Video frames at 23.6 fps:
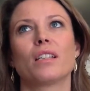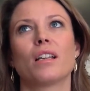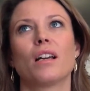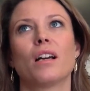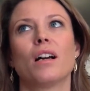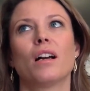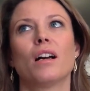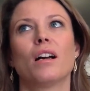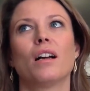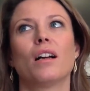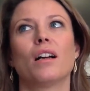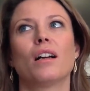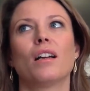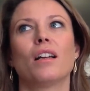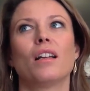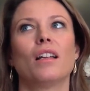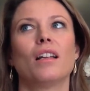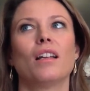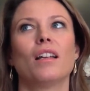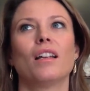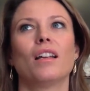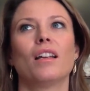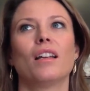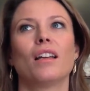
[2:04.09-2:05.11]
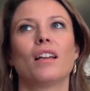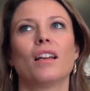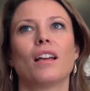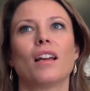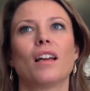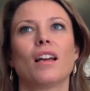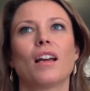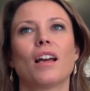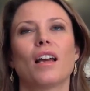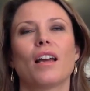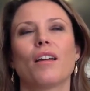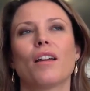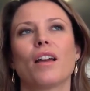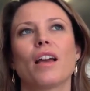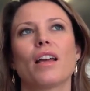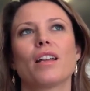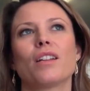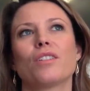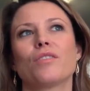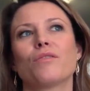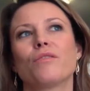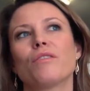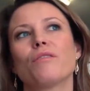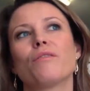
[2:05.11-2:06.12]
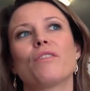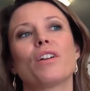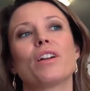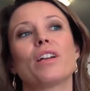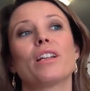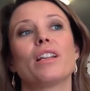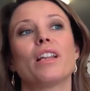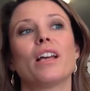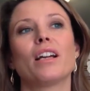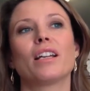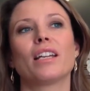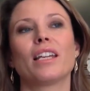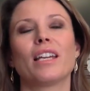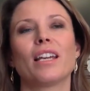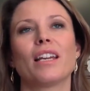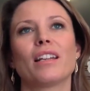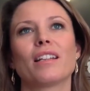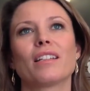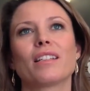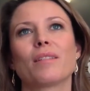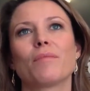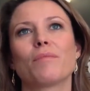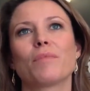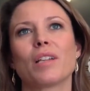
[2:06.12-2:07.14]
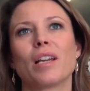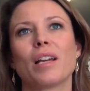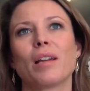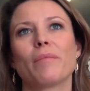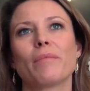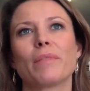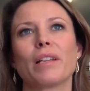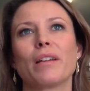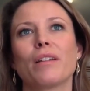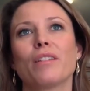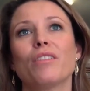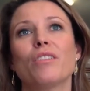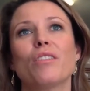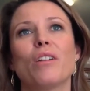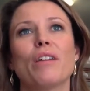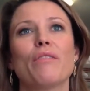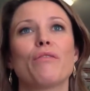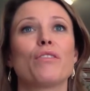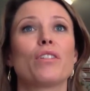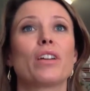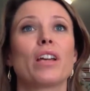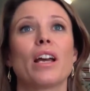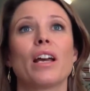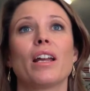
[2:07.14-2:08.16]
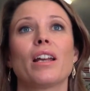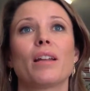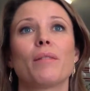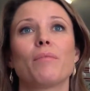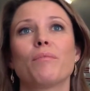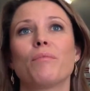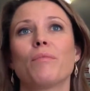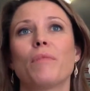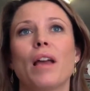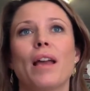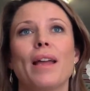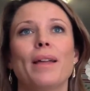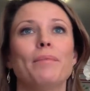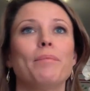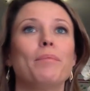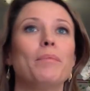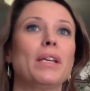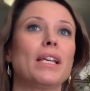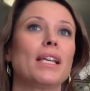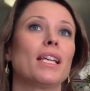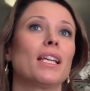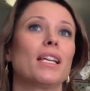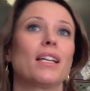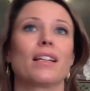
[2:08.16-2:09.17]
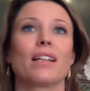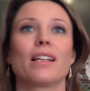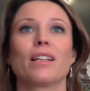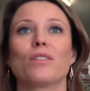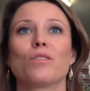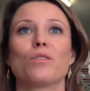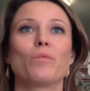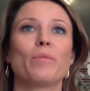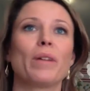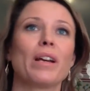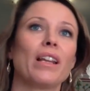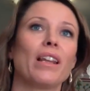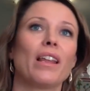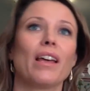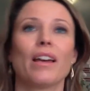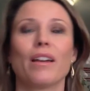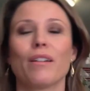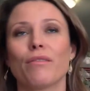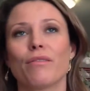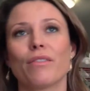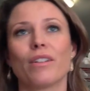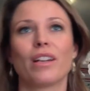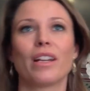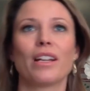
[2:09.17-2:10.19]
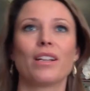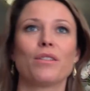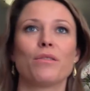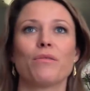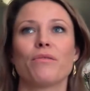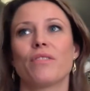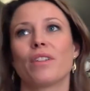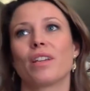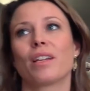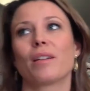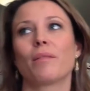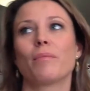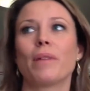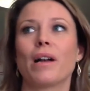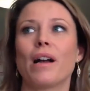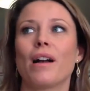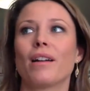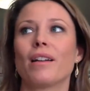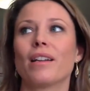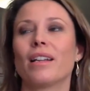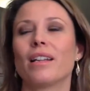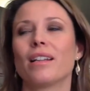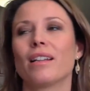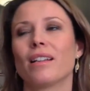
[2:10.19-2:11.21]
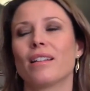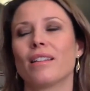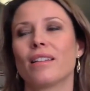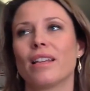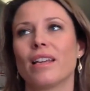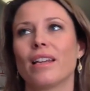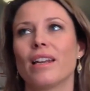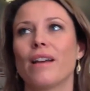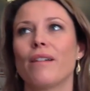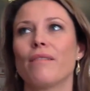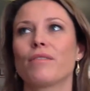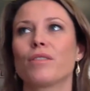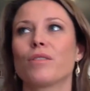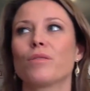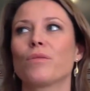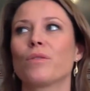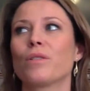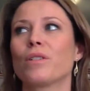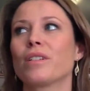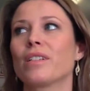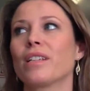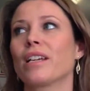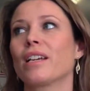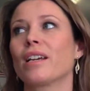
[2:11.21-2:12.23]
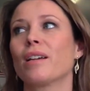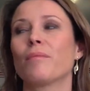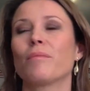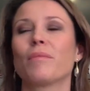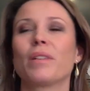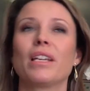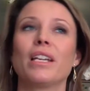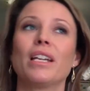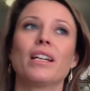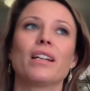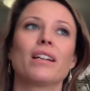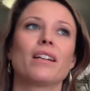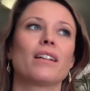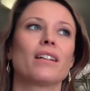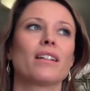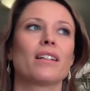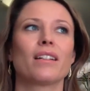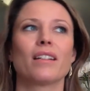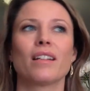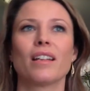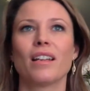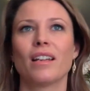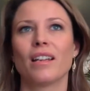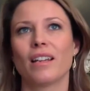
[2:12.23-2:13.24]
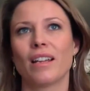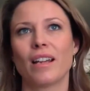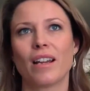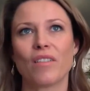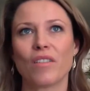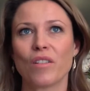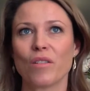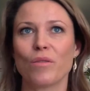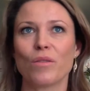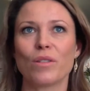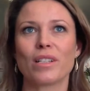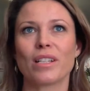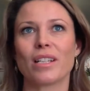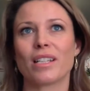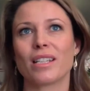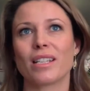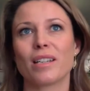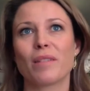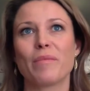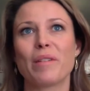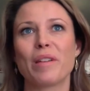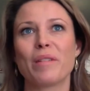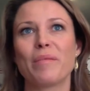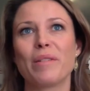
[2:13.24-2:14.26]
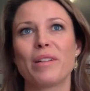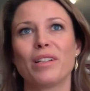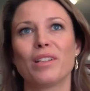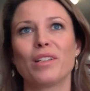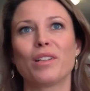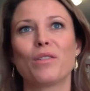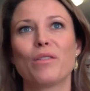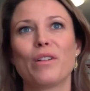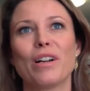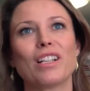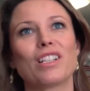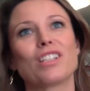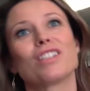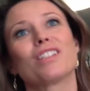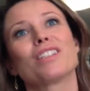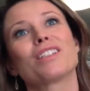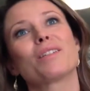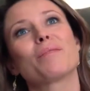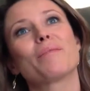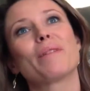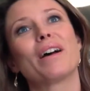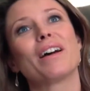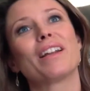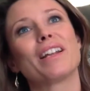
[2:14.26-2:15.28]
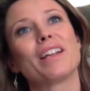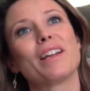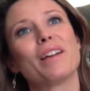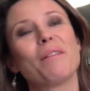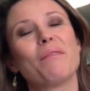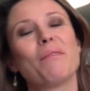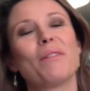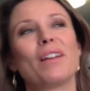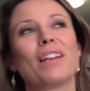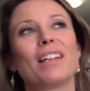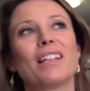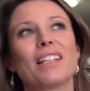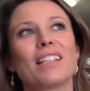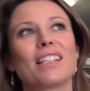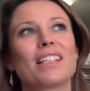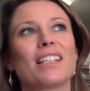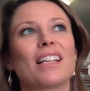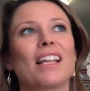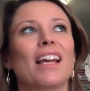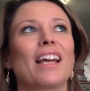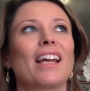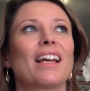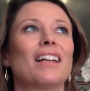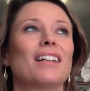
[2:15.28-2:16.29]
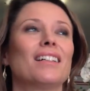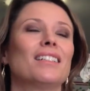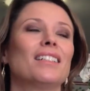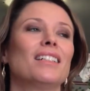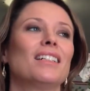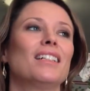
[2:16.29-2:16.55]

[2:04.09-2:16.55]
I just feel very lucky, and sometimes I forget I'm me, and I do my life, and I don't think about it, and then afterwards I come here, and everyone's asking me a million questions about him, and it's like,